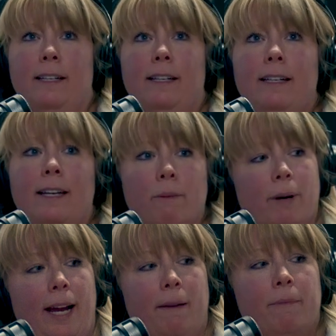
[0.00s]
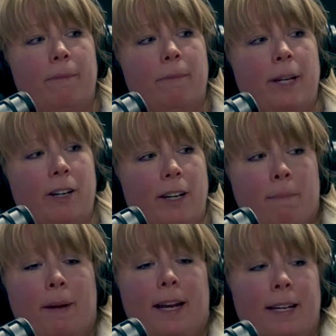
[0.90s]
getaway when you're in
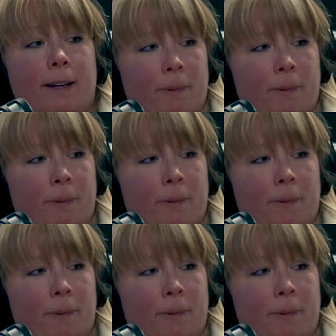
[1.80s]
Mexico?